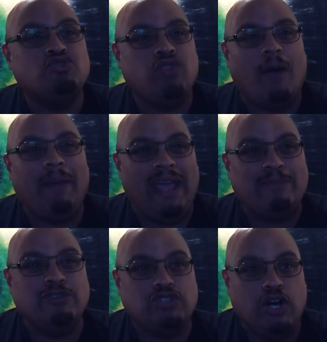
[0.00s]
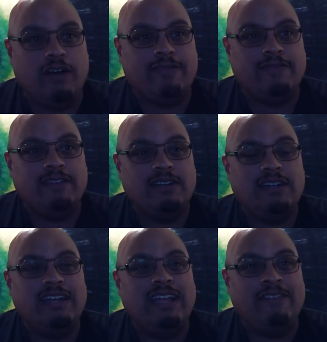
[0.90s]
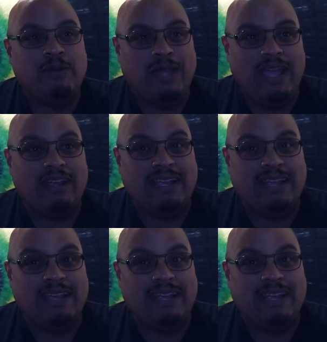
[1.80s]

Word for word: drop animals off if you can't